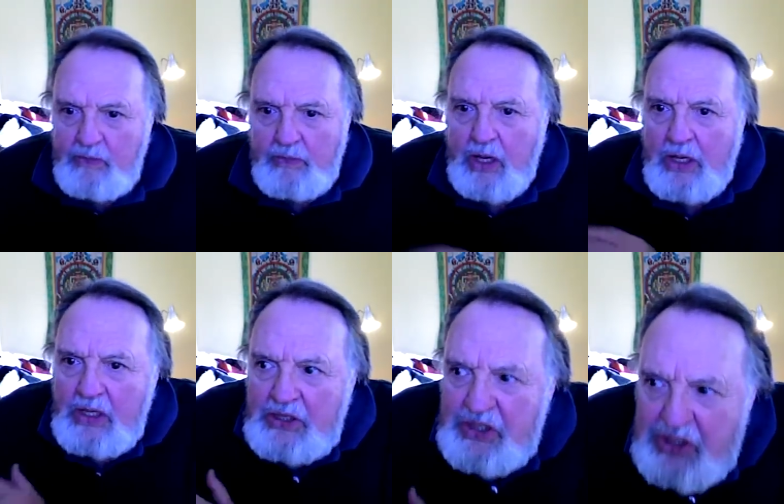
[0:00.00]

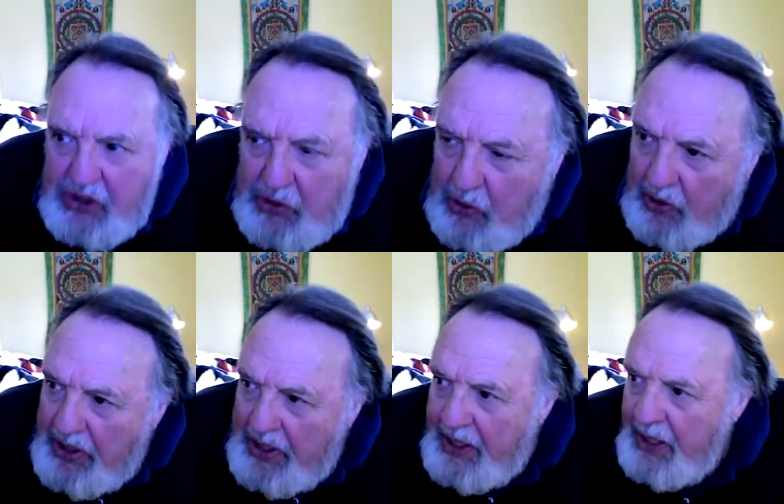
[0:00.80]
uh,
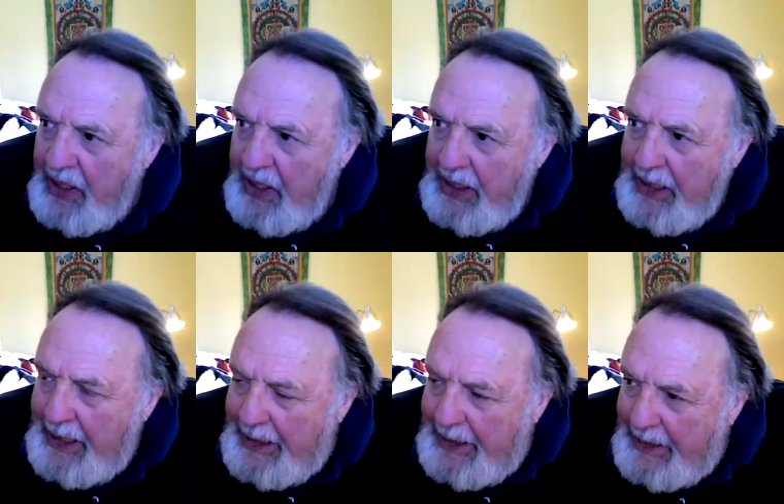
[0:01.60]
story.
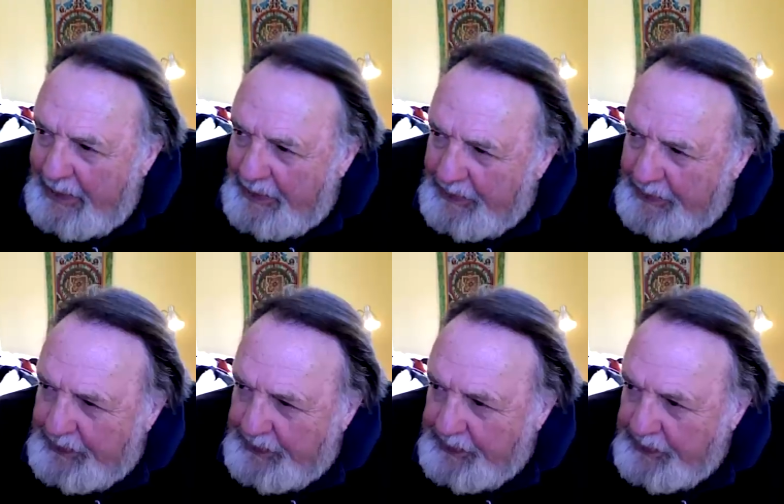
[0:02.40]

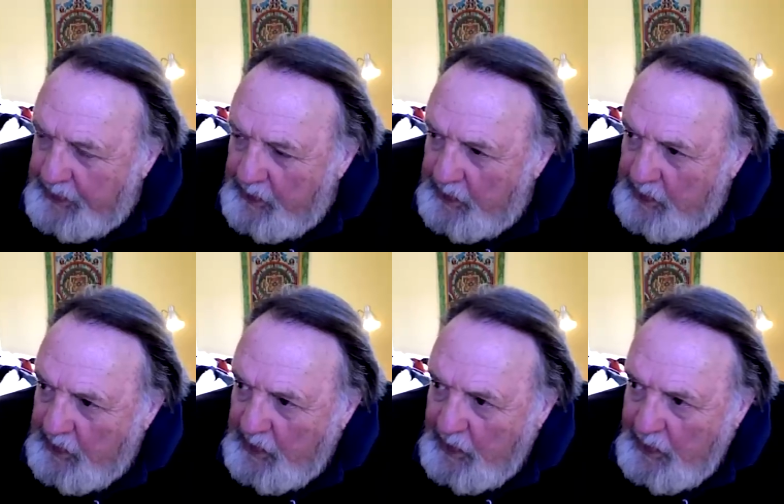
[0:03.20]
Um,
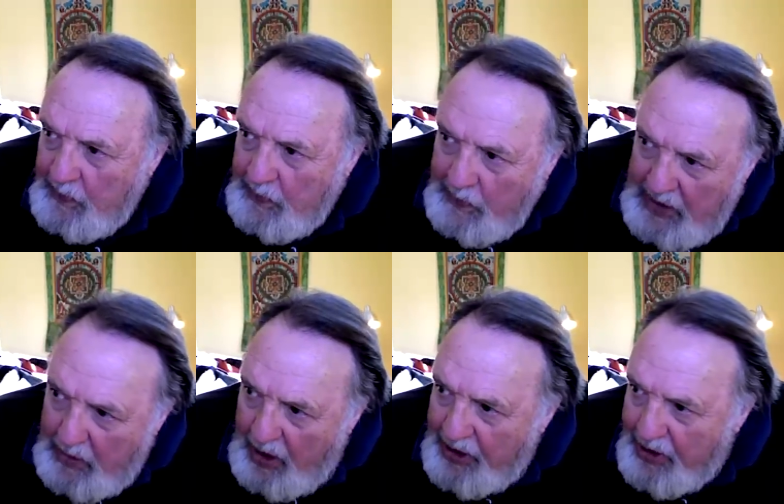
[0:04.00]

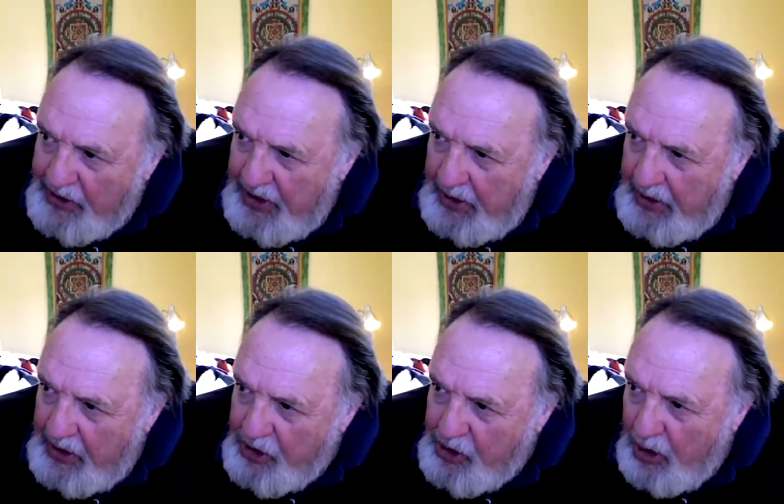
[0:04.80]
well, there's
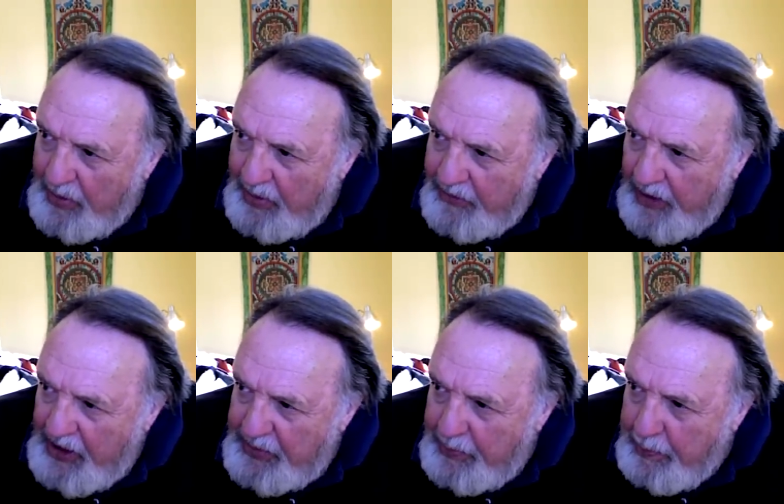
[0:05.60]
a German
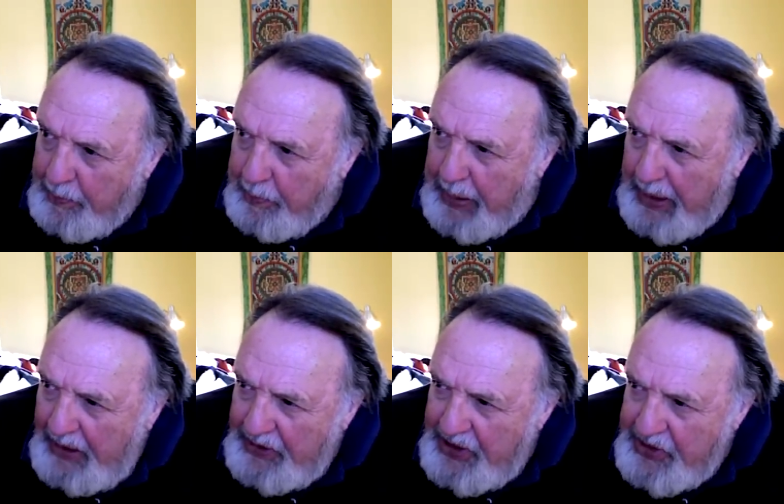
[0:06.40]
phrase,
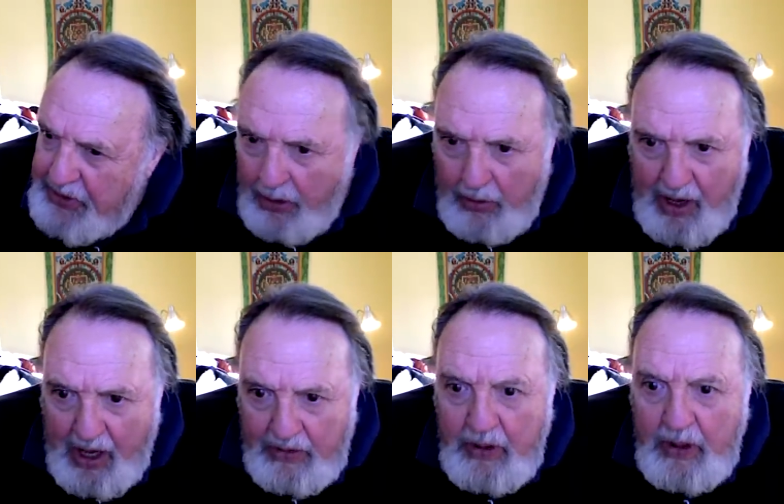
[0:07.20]

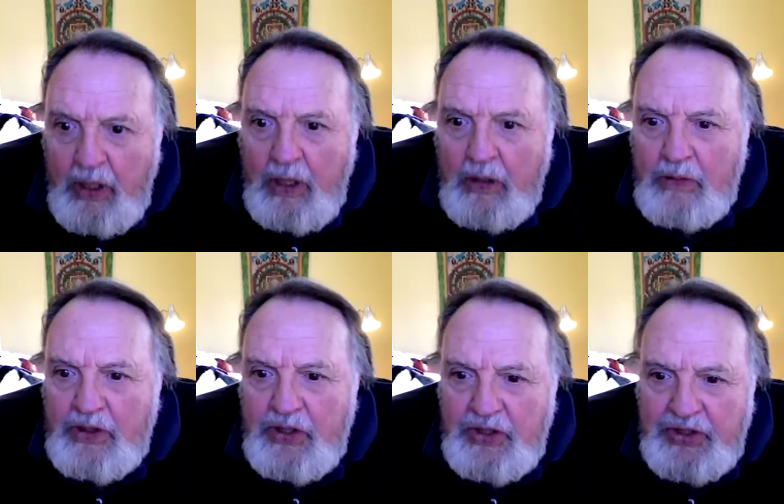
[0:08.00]
Bildungsroman,
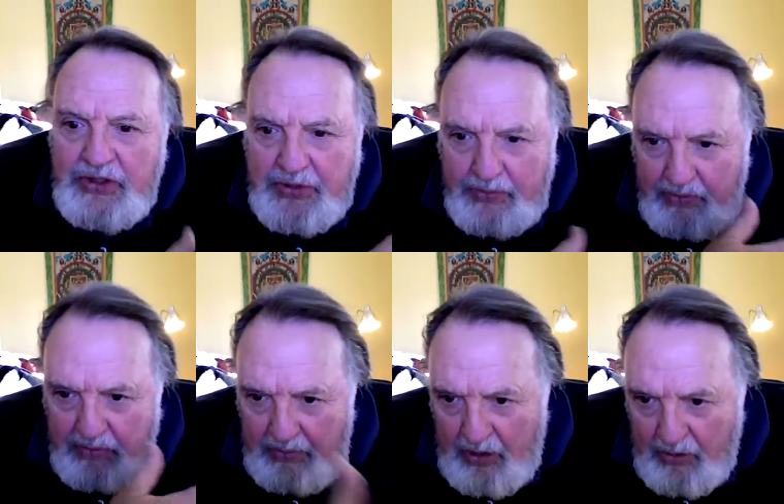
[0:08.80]
which is
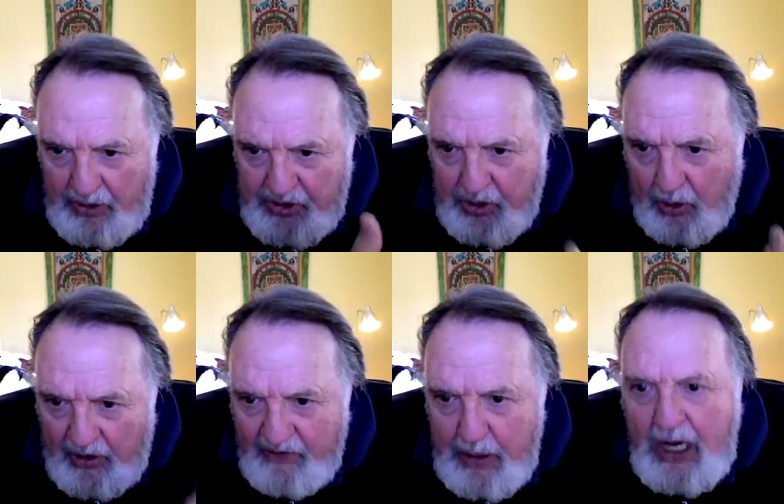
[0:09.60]
you know the
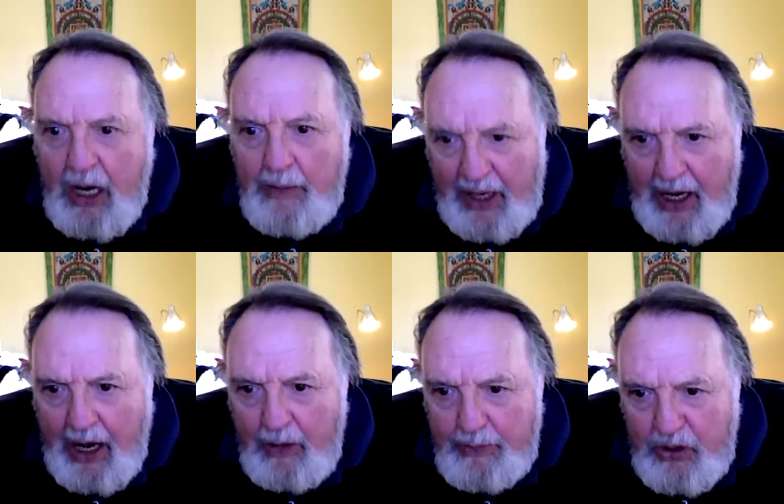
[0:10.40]
story of becoming,
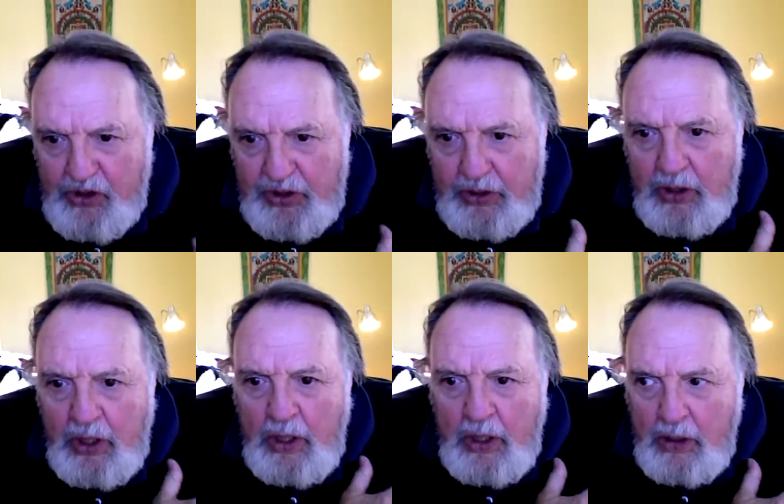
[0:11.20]
how a person
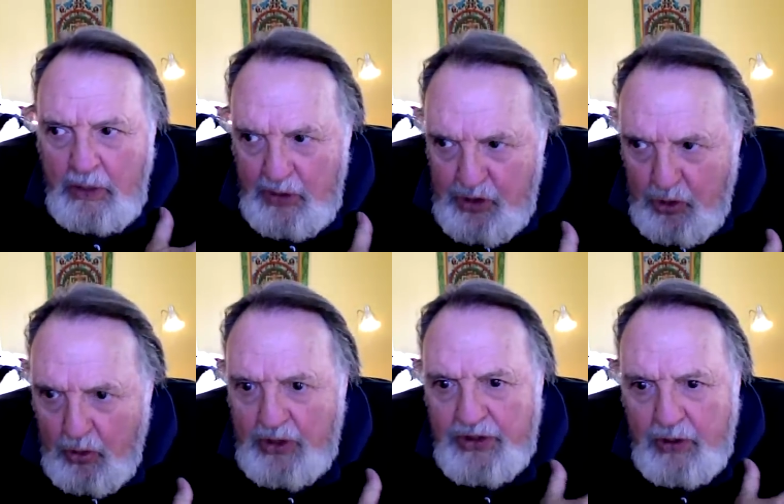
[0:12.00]

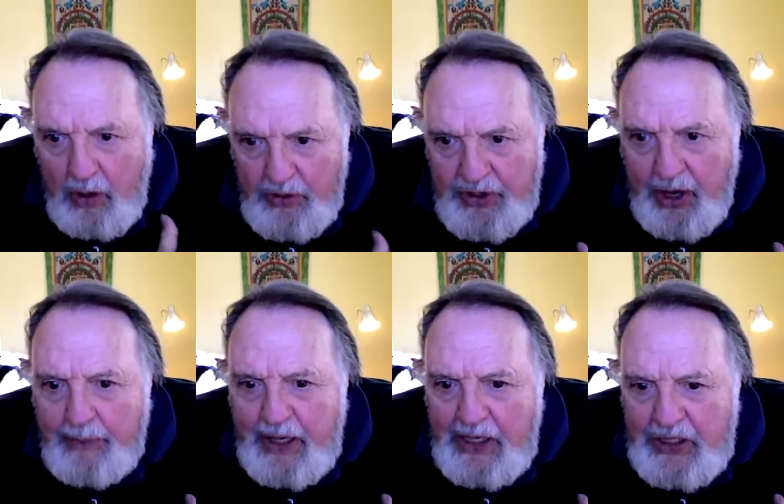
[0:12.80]
matures and grows
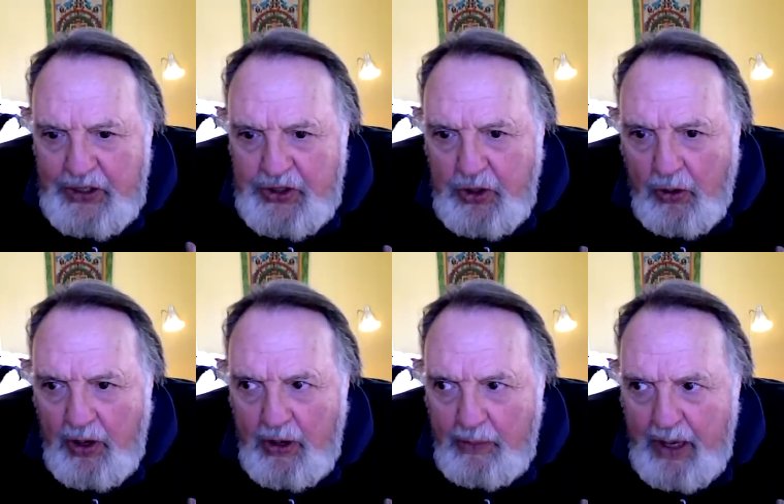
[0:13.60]
up, and it's a
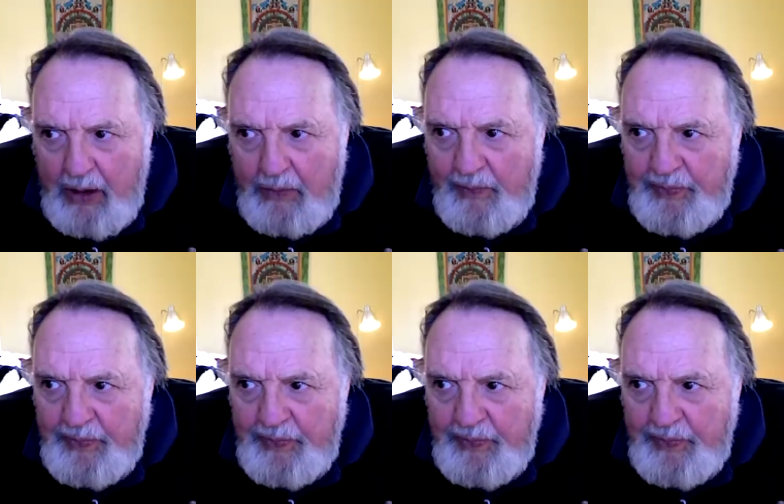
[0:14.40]
story about